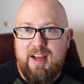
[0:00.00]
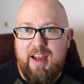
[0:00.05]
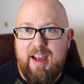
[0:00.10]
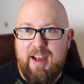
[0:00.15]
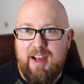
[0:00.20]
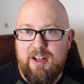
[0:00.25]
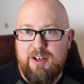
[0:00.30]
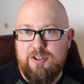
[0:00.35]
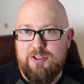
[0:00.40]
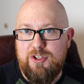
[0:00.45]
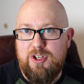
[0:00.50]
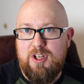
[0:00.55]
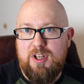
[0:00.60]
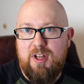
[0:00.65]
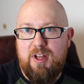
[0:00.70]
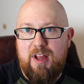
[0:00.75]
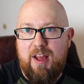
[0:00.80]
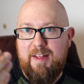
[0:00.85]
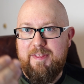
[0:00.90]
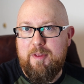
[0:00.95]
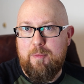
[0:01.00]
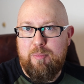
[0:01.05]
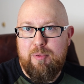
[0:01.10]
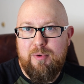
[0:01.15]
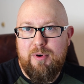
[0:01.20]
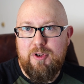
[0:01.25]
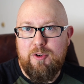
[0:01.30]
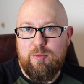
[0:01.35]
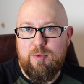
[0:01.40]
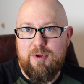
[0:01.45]
And at the
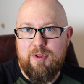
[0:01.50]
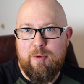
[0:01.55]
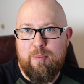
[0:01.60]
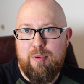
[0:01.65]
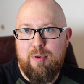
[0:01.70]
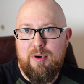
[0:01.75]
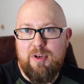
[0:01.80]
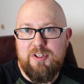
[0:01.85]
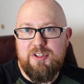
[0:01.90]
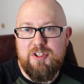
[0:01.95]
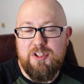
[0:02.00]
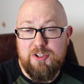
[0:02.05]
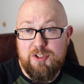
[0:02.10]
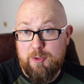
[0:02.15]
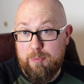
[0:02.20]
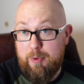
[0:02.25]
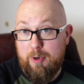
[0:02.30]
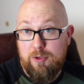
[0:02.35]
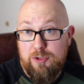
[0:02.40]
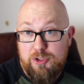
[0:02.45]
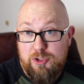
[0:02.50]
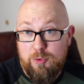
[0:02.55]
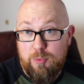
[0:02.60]
point where the poison is supposed